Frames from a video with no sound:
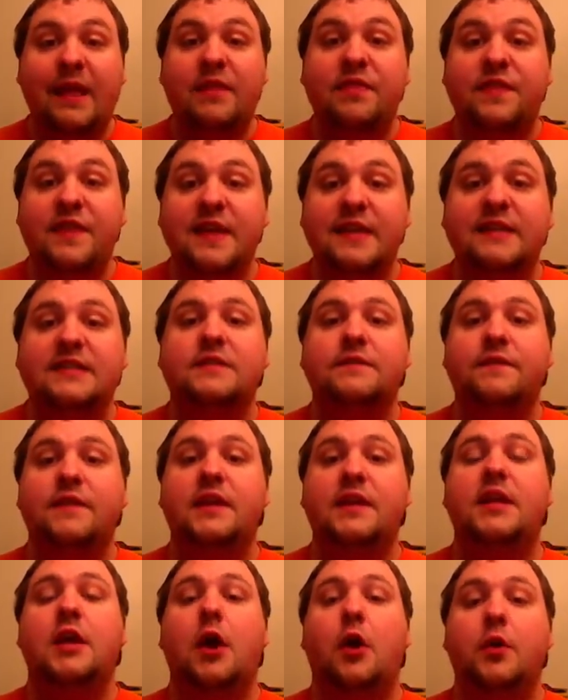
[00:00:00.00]
this
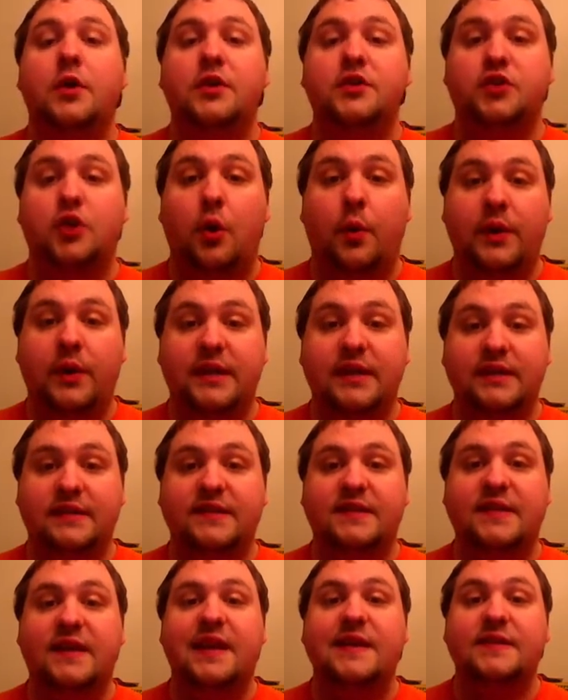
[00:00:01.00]
video is going to
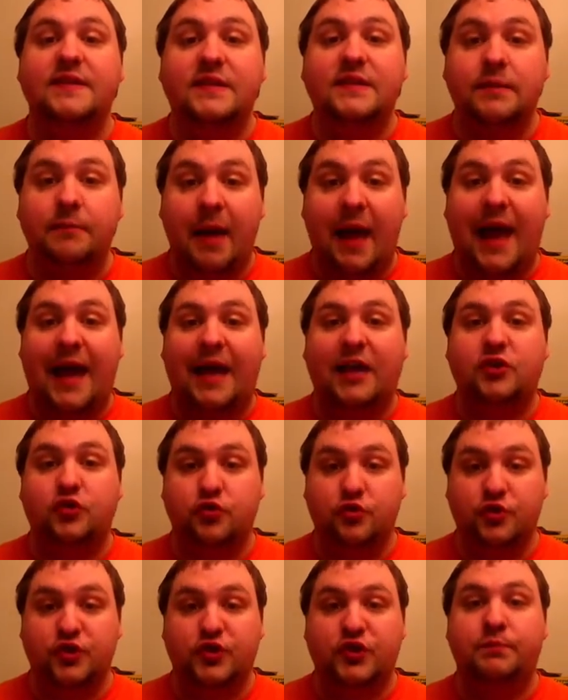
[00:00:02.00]
contain some
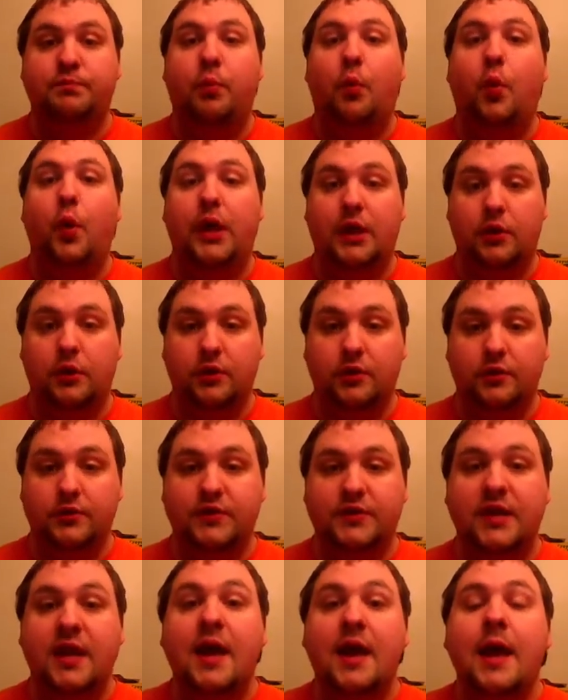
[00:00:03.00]
extra
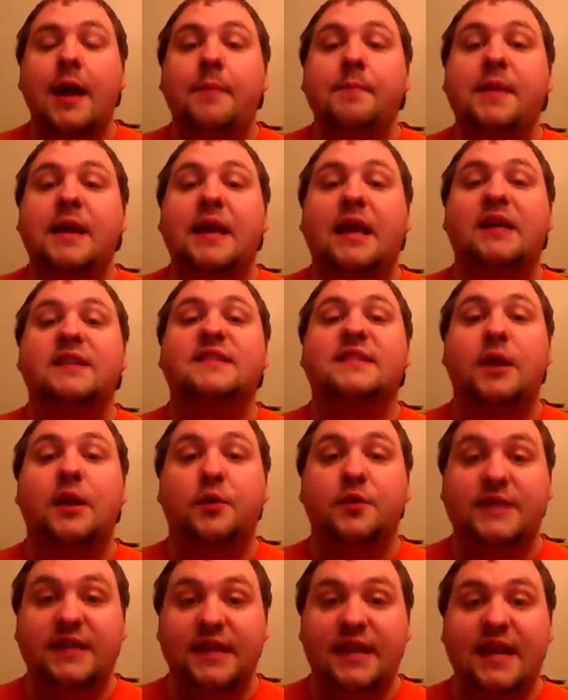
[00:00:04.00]
spoilers because there
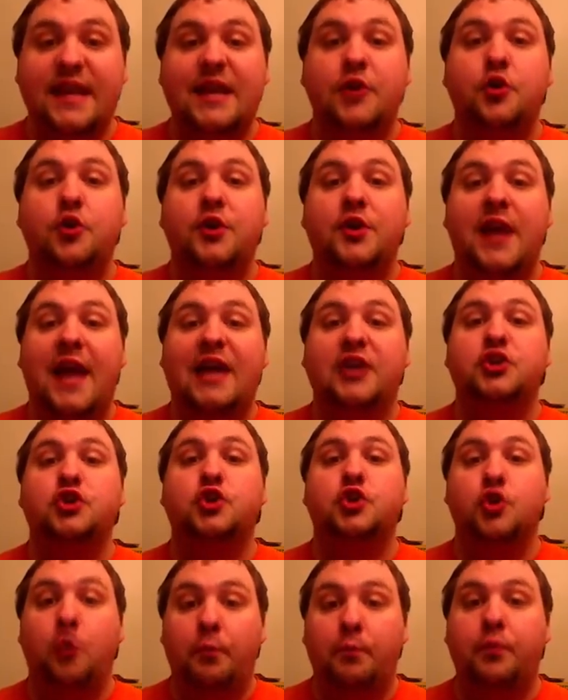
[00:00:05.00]
was an
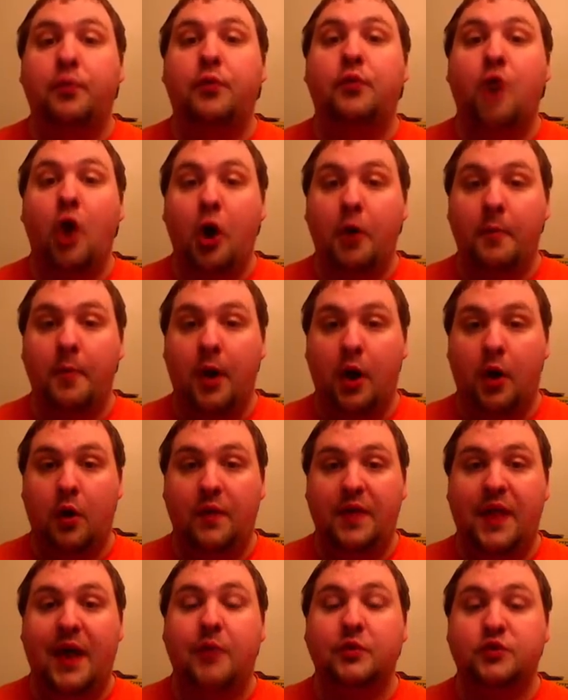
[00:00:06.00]
international promo
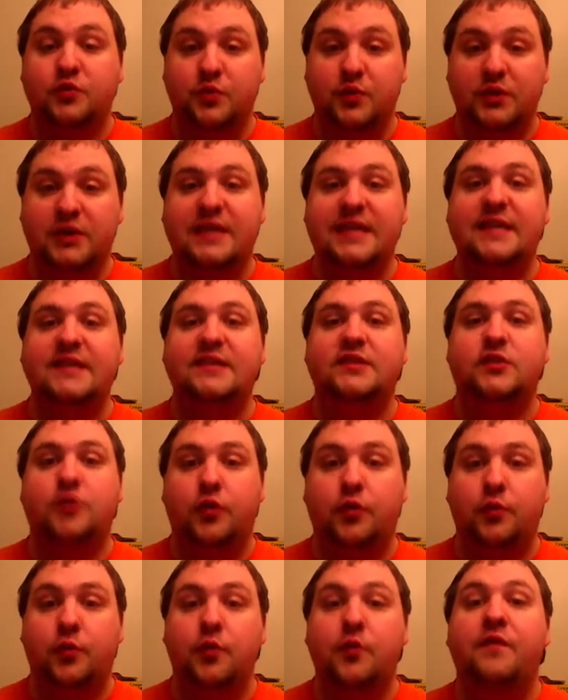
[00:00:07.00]
that was released
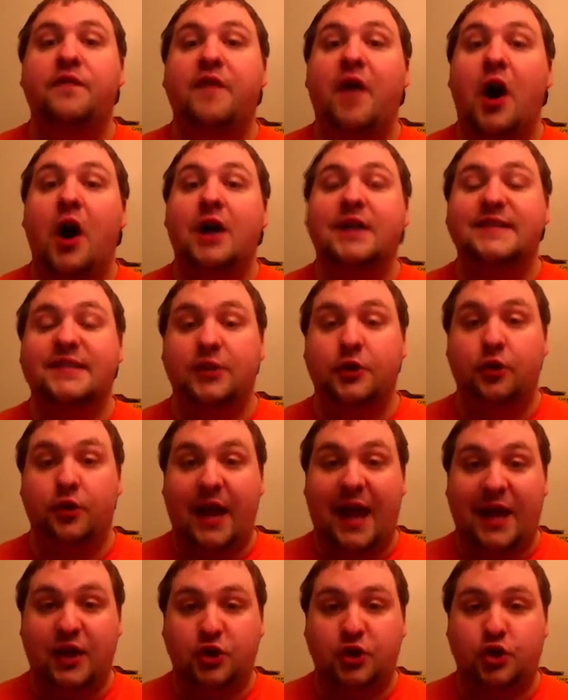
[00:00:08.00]
through Fox
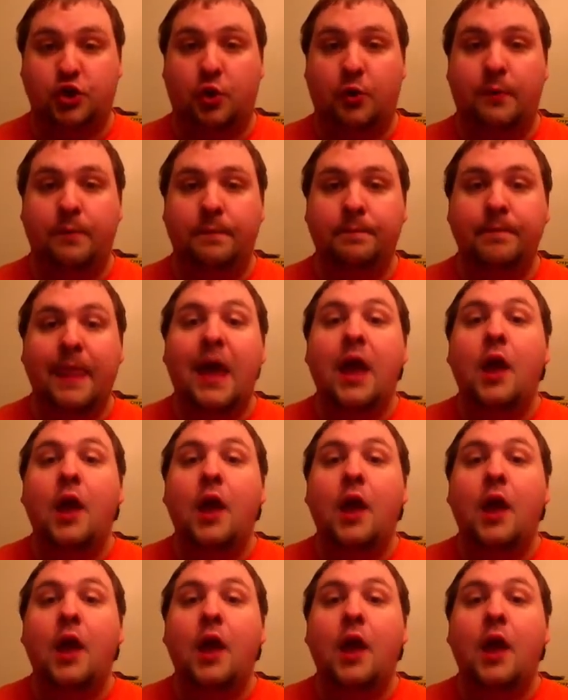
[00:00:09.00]
International,